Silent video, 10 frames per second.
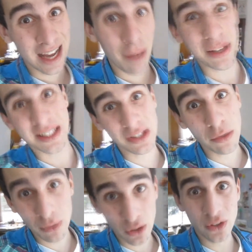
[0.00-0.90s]
I mean,
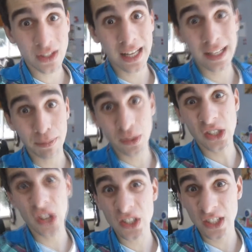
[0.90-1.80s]
some girls like to put
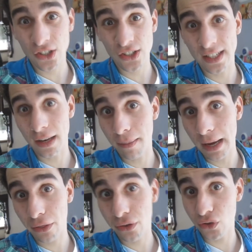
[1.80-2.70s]
sausages in their
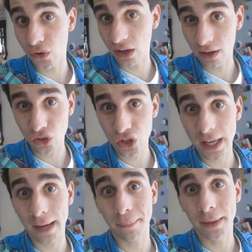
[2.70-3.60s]
mouth during
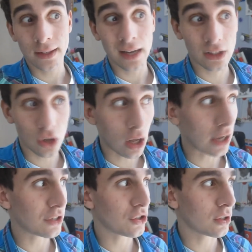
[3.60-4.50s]
lunchtime at
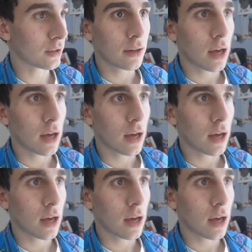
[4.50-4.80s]
college.